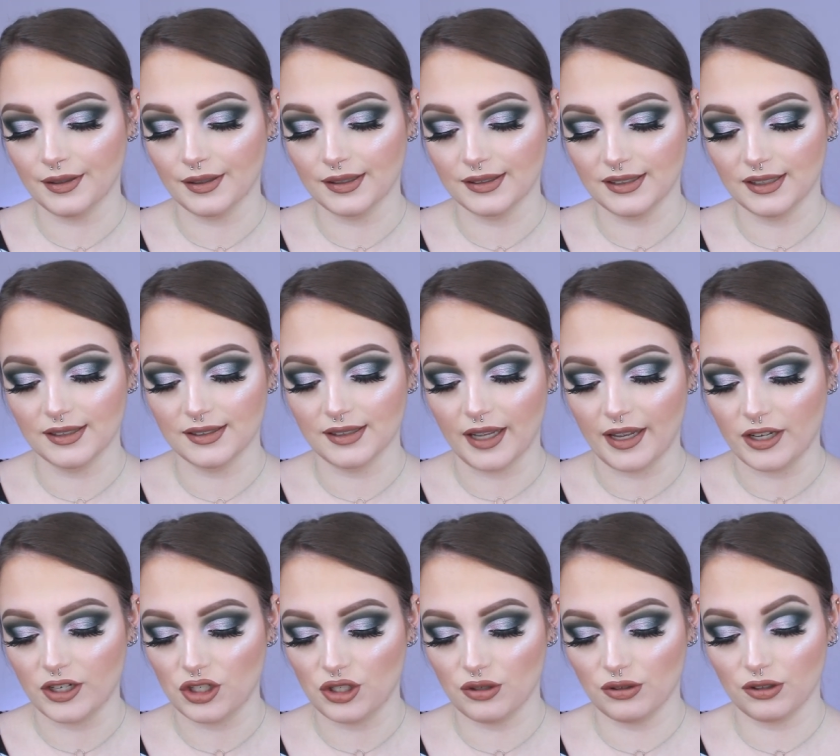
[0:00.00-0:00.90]
This is
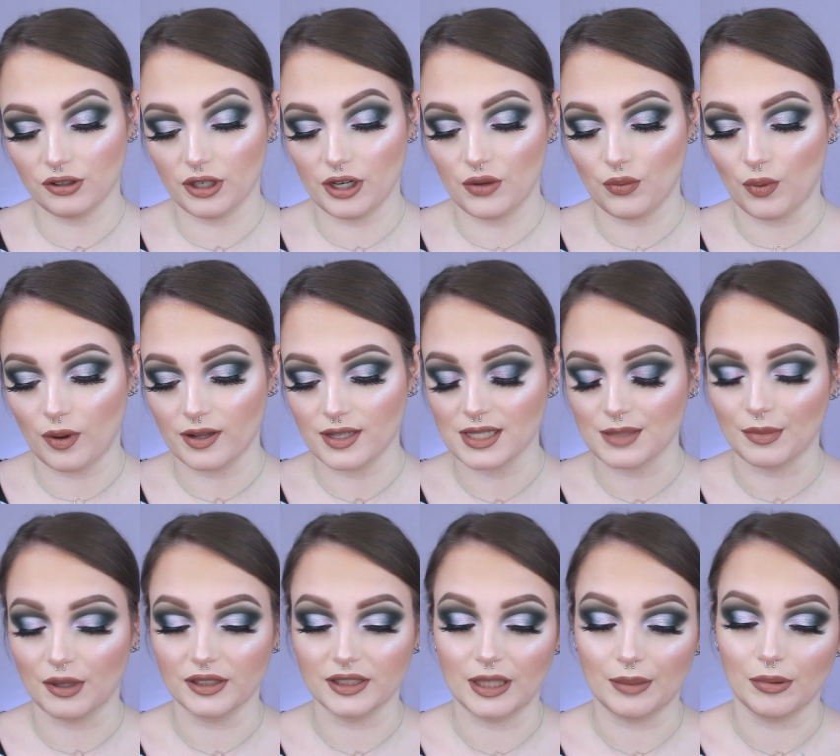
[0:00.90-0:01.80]
a two thirty-one
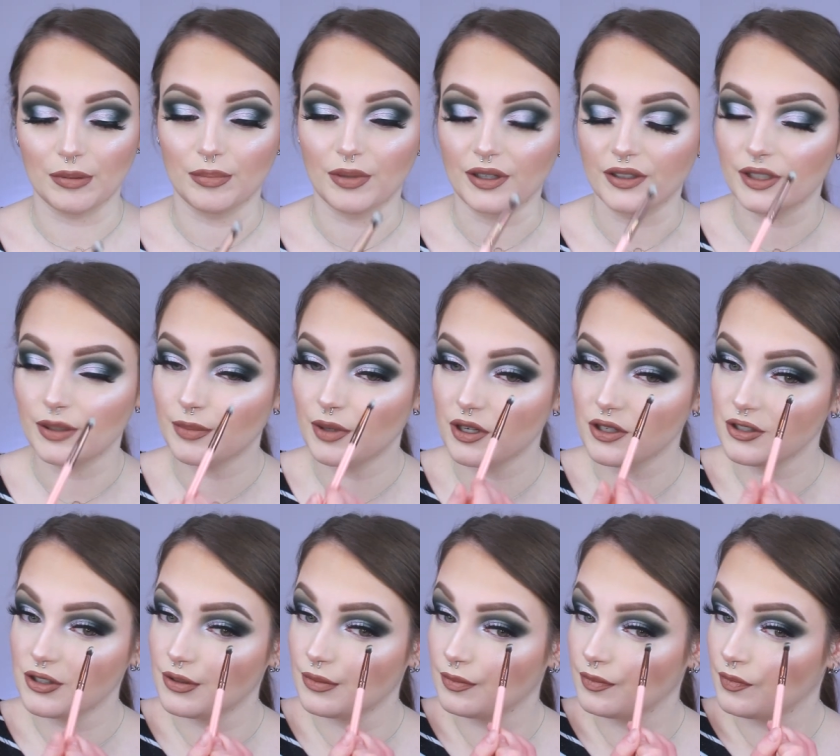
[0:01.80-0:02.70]
small taper blending
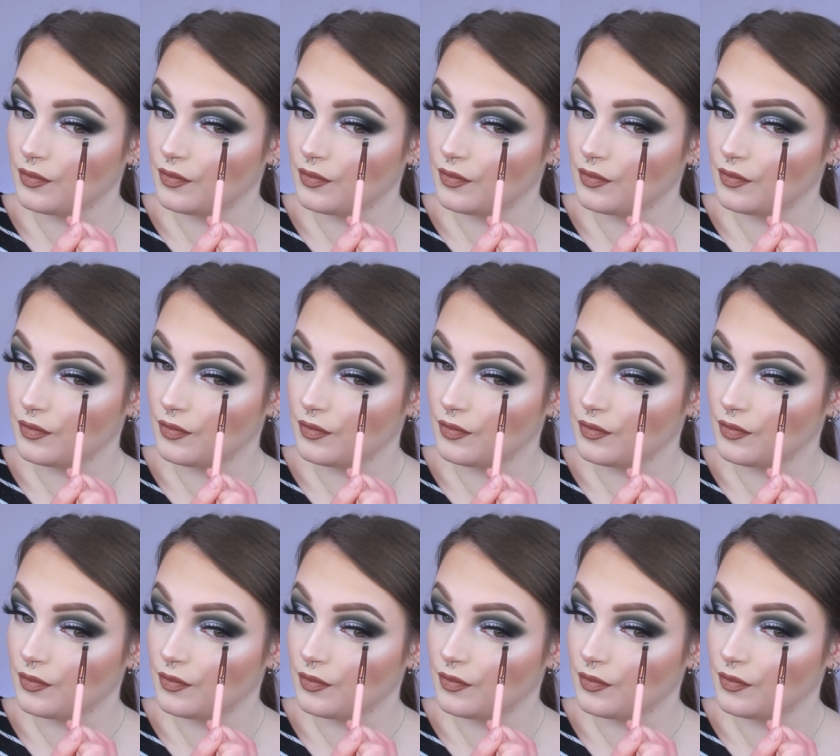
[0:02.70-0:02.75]
brush.